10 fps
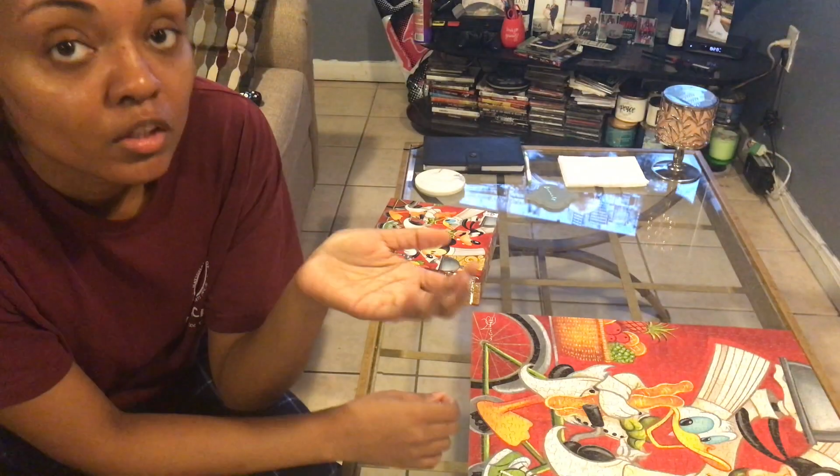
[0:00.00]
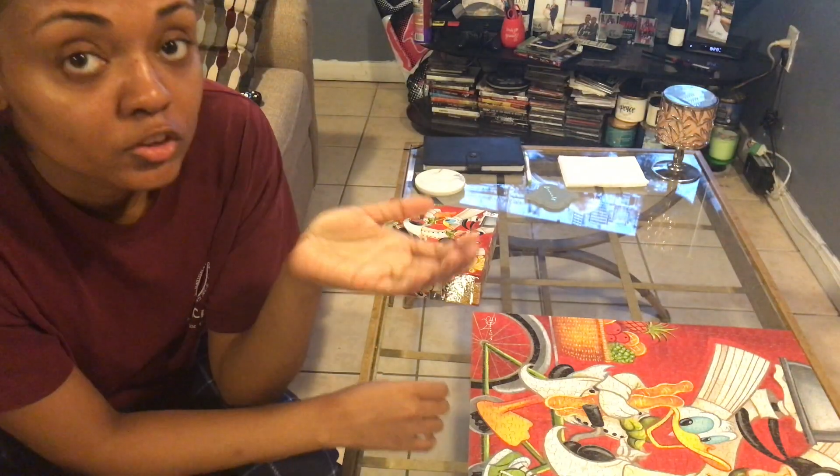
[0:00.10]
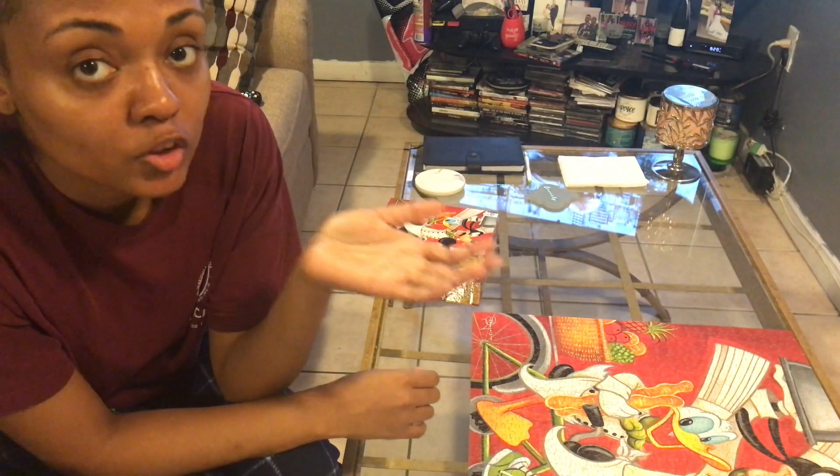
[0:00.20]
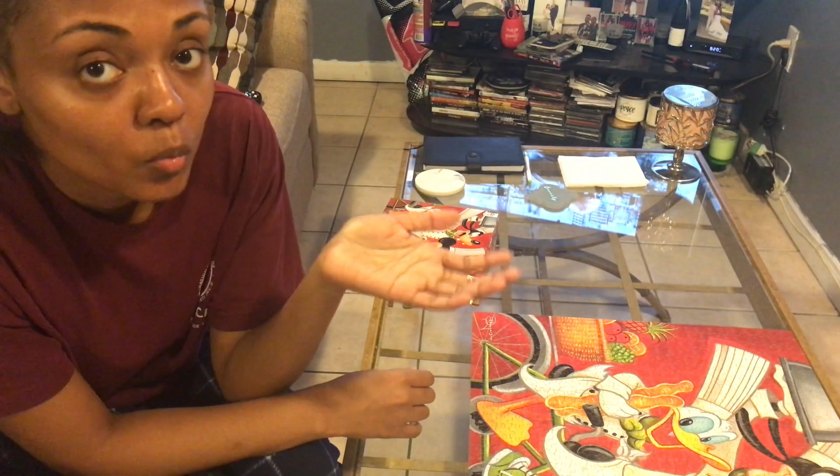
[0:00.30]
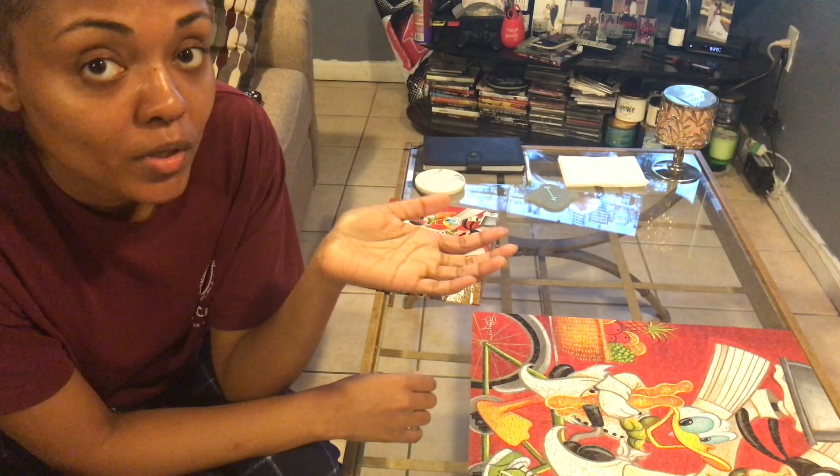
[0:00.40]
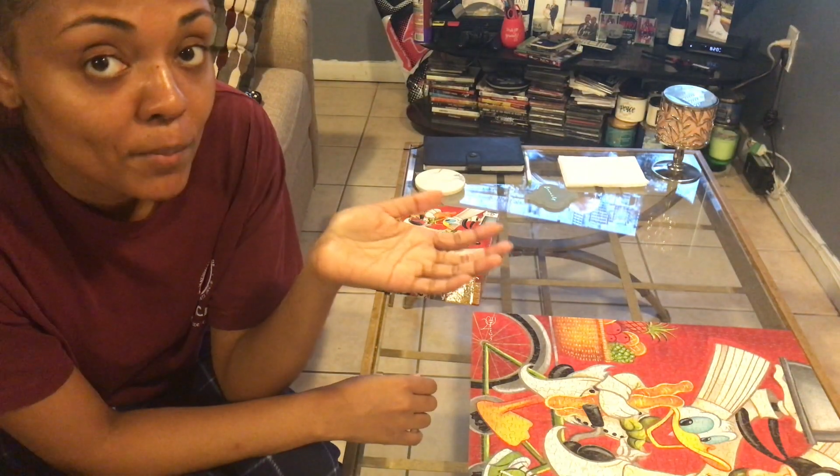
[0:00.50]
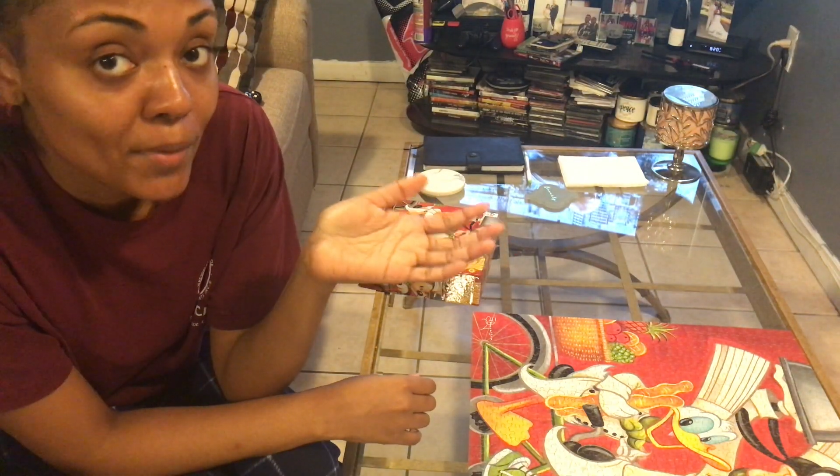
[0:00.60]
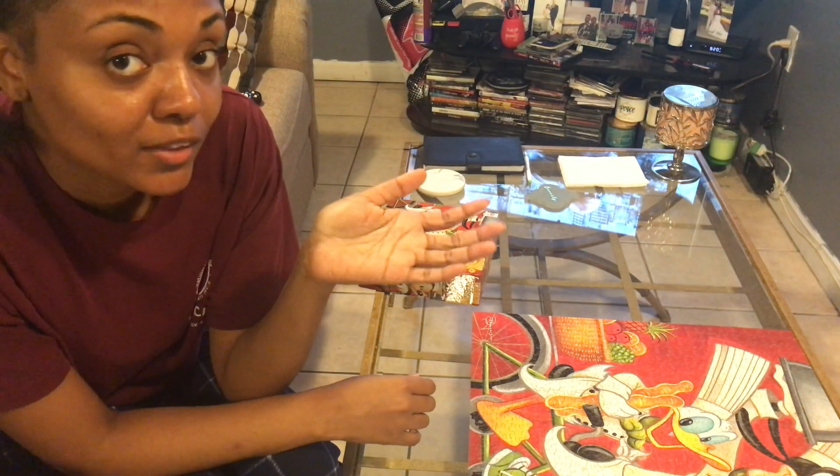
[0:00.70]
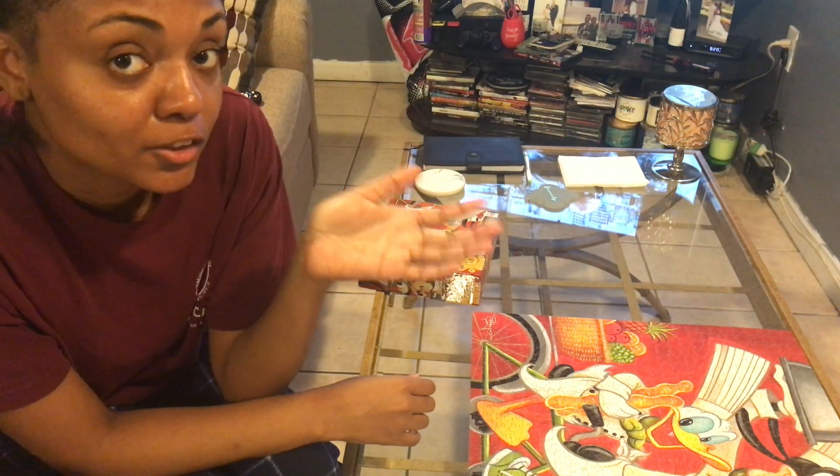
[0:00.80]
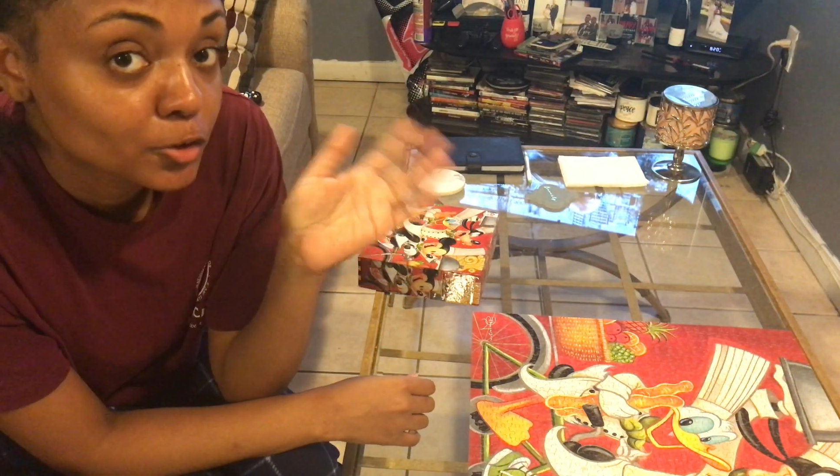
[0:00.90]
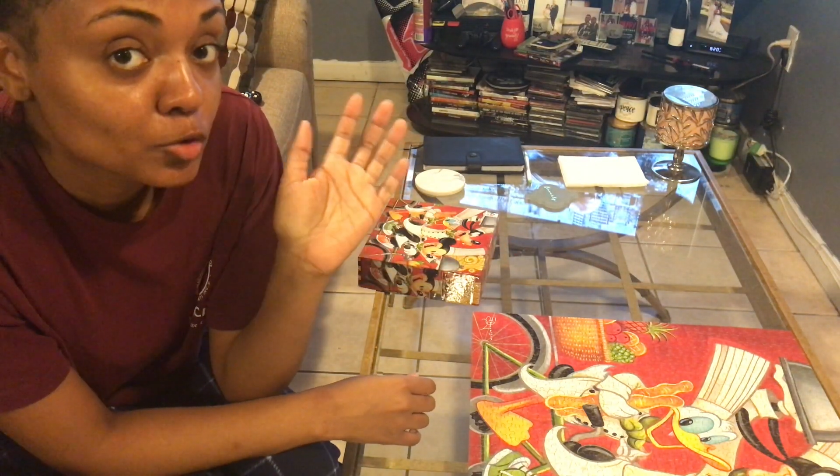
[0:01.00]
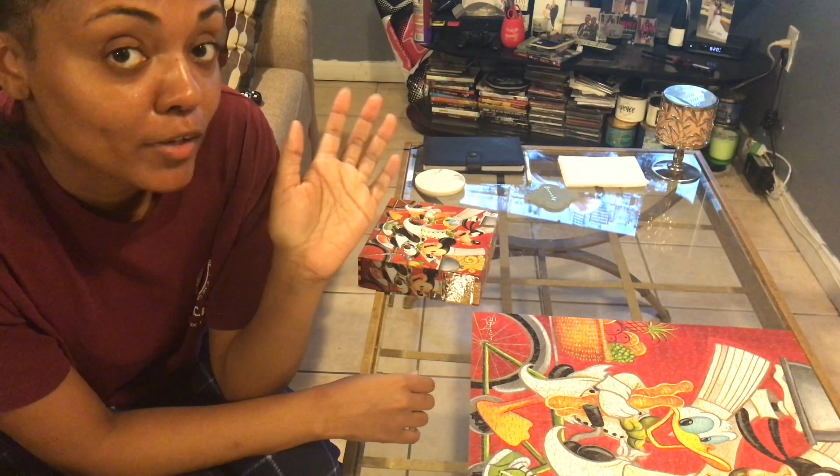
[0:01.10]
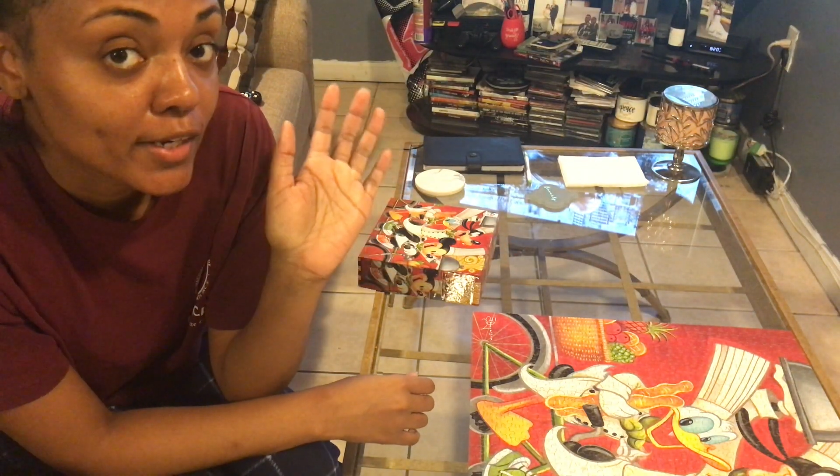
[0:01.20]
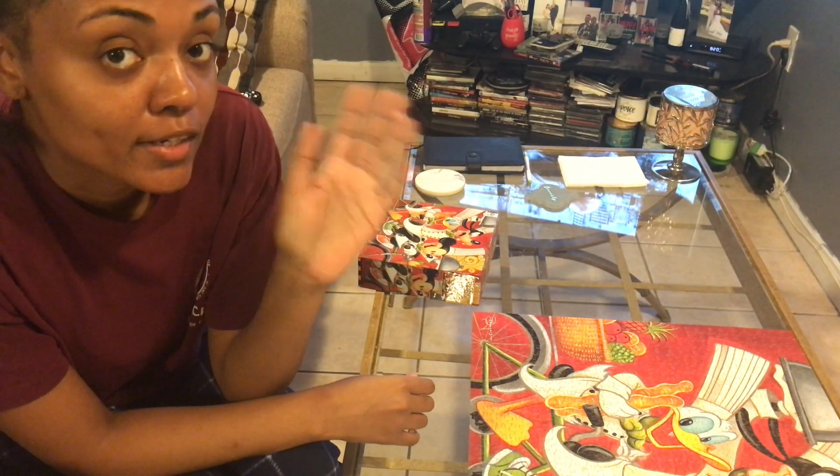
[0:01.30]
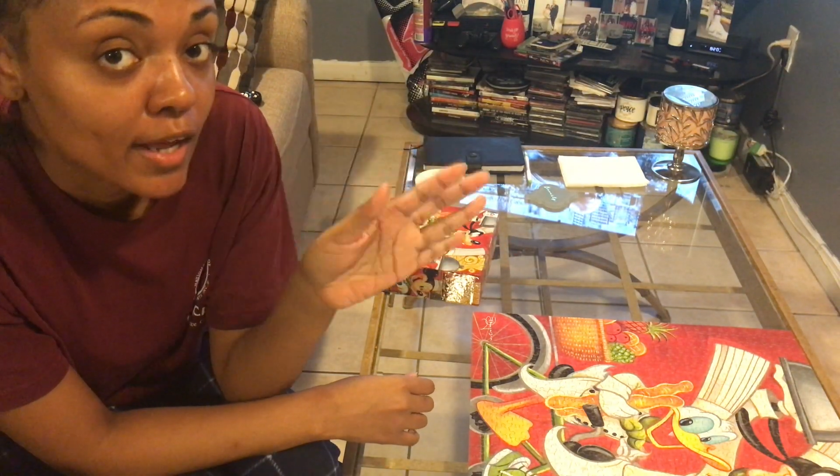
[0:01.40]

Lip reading: So what I'm about to do right